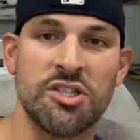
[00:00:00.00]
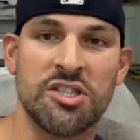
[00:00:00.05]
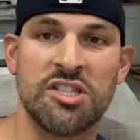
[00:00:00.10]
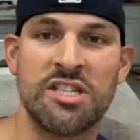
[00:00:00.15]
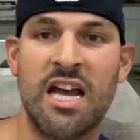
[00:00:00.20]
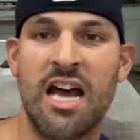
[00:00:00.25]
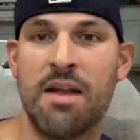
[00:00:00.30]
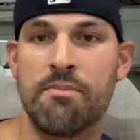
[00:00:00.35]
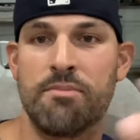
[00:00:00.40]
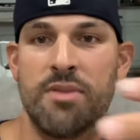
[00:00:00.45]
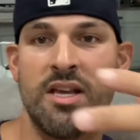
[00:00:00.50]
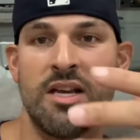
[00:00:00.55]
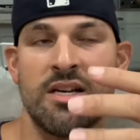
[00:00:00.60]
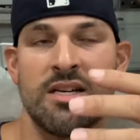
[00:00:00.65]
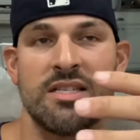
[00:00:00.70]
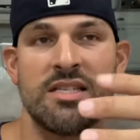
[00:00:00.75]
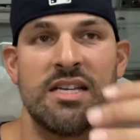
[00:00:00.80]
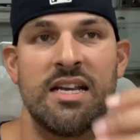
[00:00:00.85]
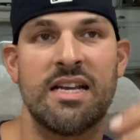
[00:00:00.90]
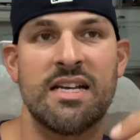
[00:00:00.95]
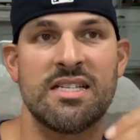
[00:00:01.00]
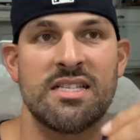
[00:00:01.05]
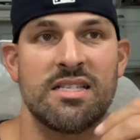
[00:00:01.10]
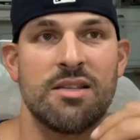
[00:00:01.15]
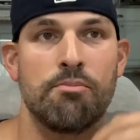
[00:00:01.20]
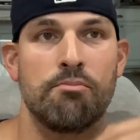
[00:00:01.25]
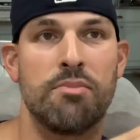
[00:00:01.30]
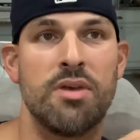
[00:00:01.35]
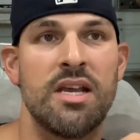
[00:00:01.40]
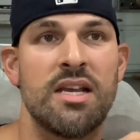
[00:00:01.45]
shot because he has the
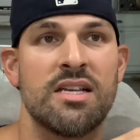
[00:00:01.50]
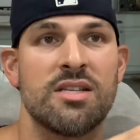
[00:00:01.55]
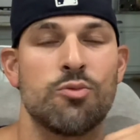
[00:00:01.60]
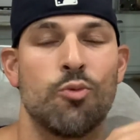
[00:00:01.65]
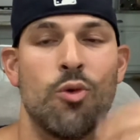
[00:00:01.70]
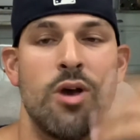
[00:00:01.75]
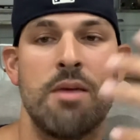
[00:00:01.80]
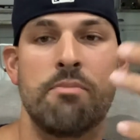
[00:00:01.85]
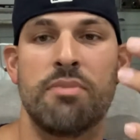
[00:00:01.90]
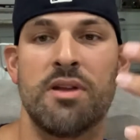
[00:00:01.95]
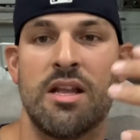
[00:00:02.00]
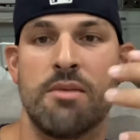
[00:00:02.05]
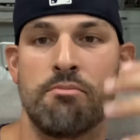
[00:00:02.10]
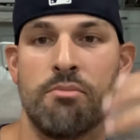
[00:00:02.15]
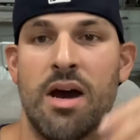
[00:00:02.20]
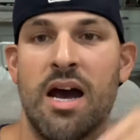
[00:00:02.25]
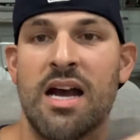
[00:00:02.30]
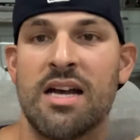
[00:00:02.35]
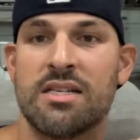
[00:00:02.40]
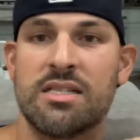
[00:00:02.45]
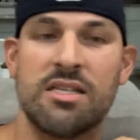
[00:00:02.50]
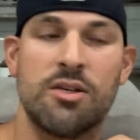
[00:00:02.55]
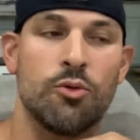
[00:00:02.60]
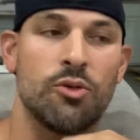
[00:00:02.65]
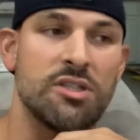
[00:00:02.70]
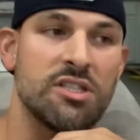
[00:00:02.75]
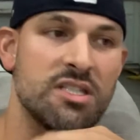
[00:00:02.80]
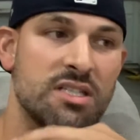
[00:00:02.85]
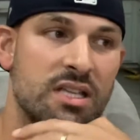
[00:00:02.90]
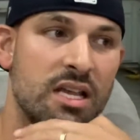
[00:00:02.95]
biggest weapon in boxing,
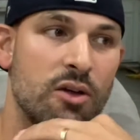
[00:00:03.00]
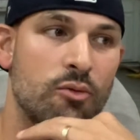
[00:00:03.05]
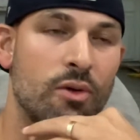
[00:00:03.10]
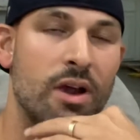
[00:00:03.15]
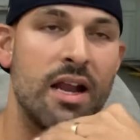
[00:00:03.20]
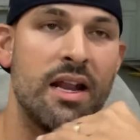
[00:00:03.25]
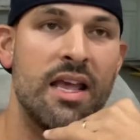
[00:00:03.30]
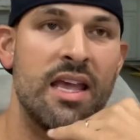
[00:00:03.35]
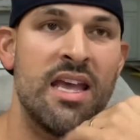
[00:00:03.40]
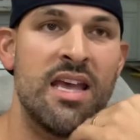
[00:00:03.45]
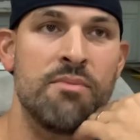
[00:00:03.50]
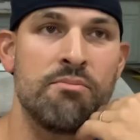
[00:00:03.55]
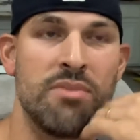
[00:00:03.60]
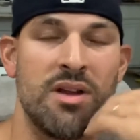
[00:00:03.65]
which is that right hand.